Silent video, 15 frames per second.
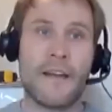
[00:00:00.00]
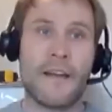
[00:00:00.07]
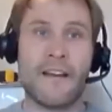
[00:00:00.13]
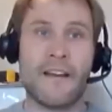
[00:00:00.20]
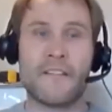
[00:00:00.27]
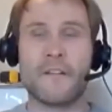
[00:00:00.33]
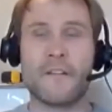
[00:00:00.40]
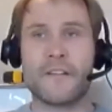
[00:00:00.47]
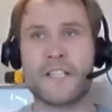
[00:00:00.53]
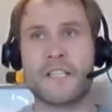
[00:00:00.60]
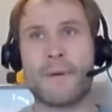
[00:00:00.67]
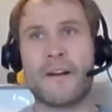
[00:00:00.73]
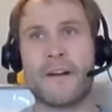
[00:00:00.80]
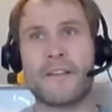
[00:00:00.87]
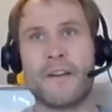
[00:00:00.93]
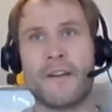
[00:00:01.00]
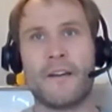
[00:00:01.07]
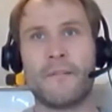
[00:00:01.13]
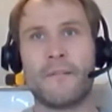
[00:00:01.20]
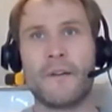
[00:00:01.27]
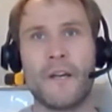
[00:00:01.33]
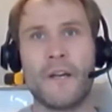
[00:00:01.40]
And it's not just about
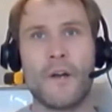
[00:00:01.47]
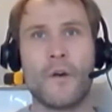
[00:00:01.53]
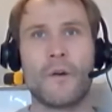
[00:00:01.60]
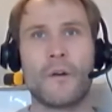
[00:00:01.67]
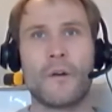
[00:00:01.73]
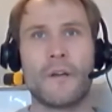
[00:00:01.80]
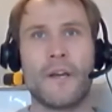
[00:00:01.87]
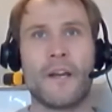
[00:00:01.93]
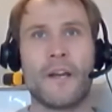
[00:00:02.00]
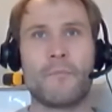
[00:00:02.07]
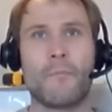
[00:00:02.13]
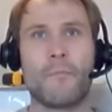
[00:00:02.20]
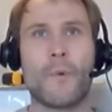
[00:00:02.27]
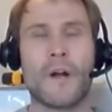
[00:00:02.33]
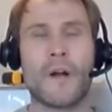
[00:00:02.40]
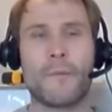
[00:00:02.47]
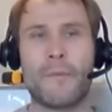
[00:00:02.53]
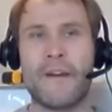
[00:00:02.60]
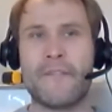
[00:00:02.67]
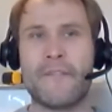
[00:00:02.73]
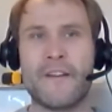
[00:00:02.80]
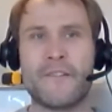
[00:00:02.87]
doing, you know, one
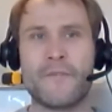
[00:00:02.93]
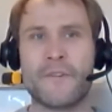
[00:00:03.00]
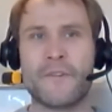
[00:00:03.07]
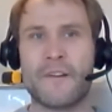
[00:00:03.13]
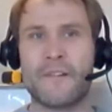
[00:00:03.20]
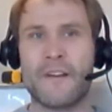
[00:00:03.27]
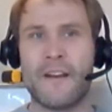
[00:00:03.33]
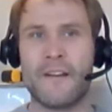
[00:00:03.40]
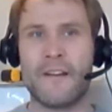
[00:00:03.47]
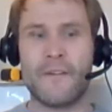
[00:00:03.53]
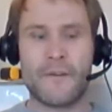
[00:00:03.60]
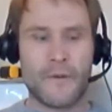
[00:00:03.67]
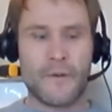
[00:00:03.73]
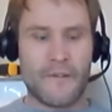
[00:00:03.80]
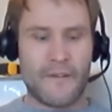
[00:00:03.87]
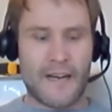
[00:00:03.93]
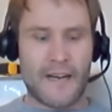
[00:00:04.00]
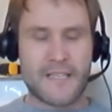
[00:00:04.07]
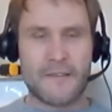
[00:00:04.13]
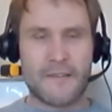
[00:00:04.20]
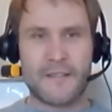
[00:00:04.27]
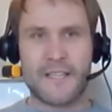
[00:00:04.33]
piece of individual giving
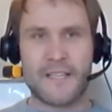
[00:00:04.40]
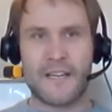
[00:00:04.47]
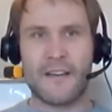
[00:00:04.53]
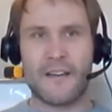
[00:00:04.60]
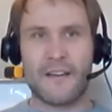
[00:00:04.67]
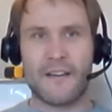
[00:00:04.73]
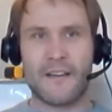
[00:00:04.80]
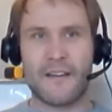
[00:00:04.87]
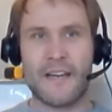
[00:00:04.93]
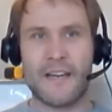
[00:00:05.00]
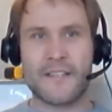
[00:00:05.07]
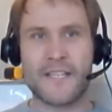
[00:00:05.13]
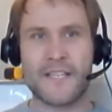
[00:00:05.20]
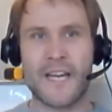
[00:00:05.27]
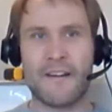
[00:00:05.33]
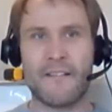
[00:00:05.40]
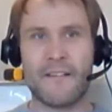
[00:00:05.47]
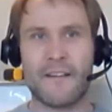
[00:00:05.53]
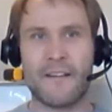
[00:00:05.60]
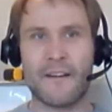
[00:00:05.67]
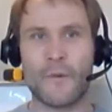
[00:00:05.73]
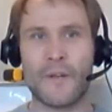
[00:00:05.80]
activity each
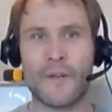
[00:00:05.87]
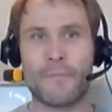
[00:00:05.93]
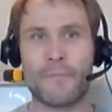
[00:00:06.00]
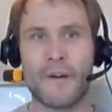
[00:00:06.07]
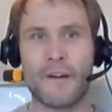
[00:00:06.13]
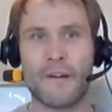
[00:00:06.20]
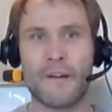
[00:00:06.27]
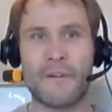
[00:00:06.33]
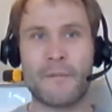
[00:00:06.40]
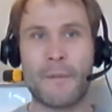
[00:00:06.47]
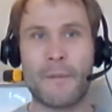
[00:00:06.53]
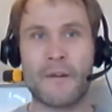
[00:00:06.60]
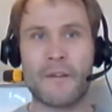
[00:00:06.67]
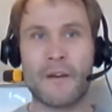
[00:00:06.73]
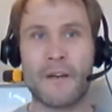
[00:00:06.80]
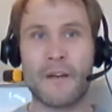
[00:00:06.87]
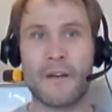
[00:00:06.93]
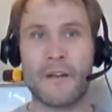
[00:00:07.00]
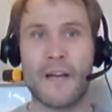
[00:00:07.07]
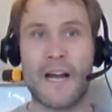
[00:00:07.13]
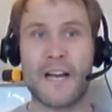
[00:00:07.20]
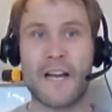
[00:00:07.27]
year and calling that a program. It's about doing
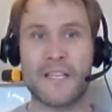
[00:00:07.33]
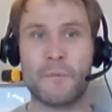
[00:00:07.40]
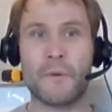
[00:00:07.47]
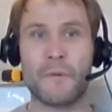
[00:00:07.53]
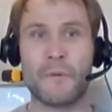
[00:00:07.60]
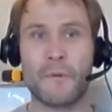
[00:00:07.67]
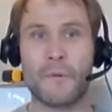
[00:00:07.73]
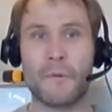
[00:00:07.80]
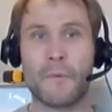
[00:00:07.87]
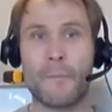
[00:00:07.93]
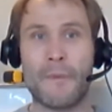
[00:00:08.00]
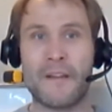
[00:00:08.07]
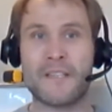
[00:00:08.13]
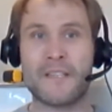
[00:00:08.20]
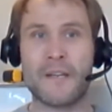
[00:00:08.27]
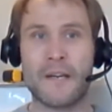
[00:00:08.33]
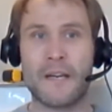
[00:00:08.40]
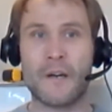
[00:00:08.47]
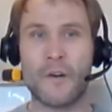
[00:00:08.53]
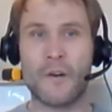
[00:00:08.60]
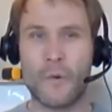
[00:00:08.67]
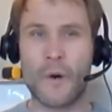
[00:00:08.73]
actually what amounts to
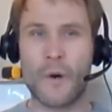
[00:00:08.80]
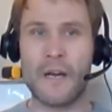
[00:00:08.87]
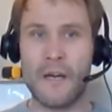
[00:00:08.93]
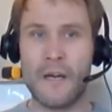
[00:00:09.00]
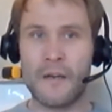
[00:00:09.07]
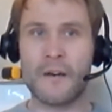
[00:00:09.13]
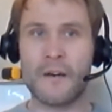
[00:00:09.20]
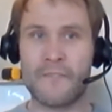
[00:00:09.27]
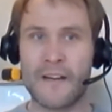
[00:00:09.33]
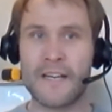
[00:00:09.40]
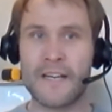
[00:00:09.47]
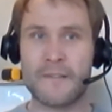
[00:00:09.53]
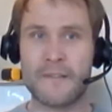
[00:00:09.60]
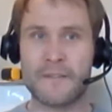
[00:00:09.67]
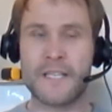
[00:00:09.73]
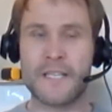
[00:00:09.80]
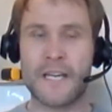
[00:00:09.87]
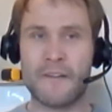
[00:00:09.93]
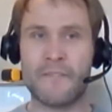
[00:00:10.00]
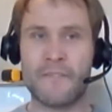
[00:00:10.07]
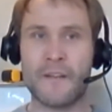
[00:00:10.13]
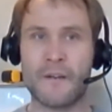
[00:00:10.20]
quite a lot of activity
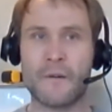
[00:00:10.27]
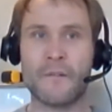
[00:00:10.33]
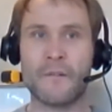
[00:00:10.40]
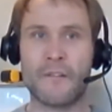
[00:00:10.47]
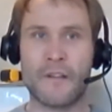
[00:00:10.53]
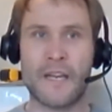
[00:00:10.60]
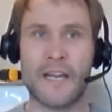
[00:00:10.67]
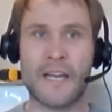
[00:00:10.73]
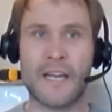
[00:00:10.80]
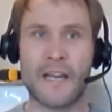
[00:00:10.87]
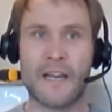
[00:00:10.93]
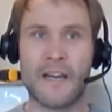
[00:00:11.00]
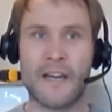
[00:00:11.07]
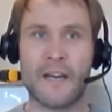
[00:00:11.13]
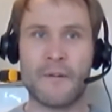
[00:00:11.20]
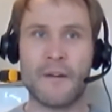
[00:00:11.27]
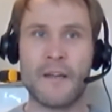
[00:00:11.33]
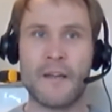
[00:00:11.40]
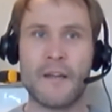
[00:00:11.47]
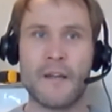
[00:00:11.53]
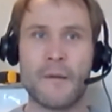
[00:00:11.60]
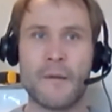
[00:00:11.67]
over the course of the year, you know,
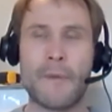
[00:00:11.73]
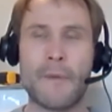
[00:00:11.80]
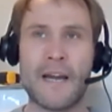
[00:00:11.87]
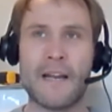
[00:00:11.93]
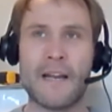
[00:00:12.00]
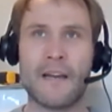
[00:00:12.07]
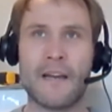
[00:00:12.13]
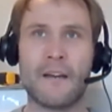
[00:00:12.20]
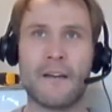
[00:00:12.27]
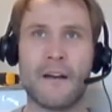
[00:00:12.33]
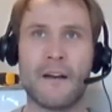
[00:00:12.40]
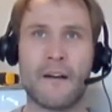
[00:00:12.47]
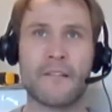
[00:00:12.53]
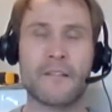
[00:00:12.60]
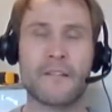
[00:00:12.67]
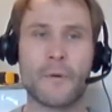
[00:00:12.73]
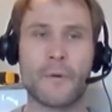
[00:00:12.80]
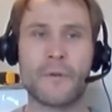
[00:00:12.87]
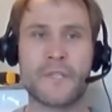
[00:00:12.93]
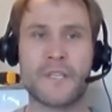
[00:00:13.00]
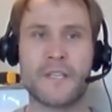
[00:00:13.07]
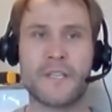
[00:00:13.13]
mailing our
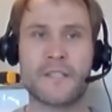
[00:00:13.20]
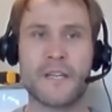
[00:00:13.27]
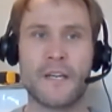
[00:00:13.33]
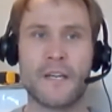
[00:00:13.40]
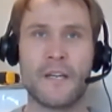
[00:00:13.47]
supporters